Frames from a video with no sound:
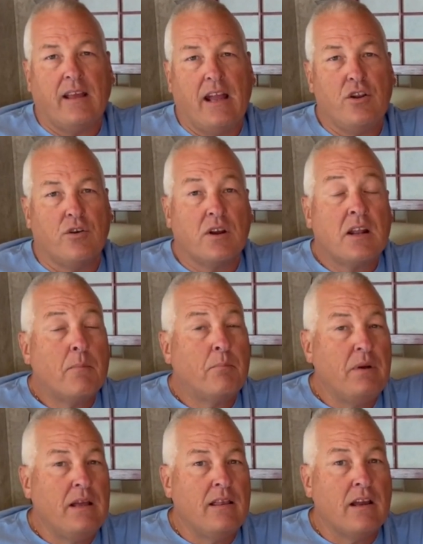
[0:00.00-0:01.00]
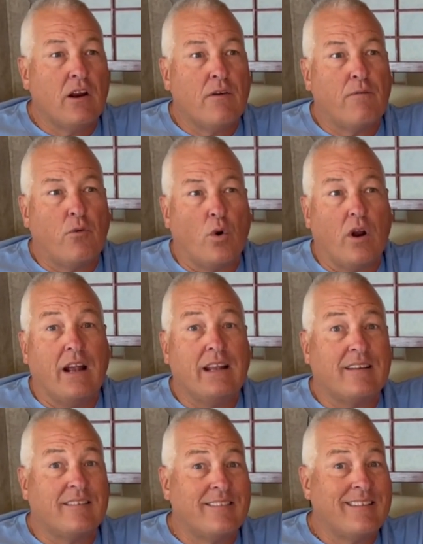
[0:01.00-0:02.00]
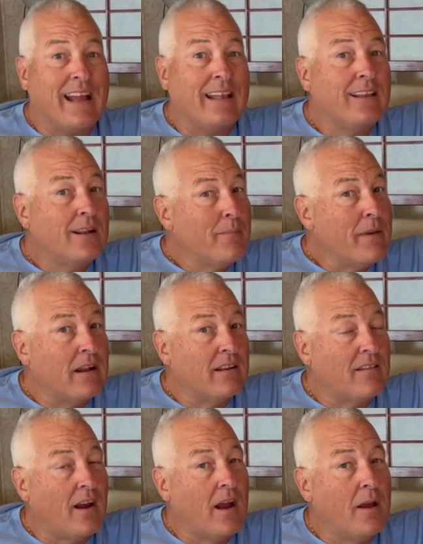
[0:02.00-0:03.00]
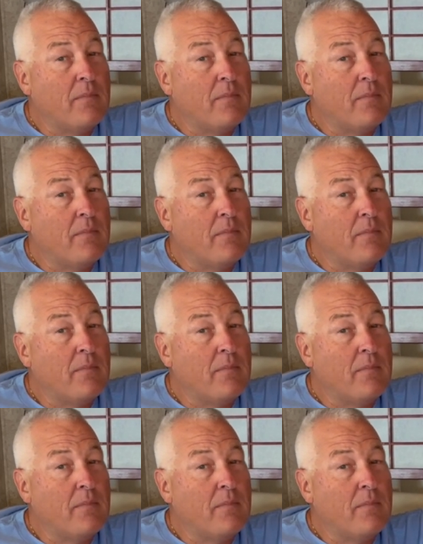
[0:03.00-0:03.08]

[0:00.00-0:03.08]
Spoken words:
and you're going to be there for an extended amount of time,